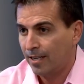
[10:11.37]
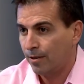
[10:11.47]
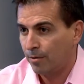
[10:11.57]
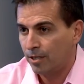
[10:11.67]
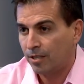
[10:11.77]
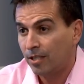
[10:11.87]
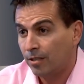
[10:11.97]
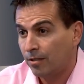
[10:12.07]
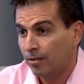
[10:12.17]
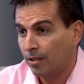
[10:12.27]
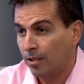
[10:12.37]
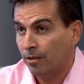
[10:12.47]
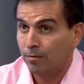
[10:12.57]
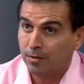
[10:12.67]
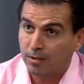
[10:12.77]
It was still, you
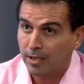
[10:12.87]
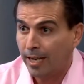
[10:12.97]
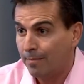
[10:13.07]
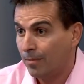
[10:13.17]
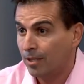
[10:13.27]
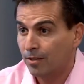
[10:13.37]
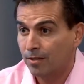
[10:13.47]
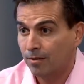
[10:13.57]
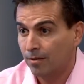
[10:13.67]
know, it was 8 months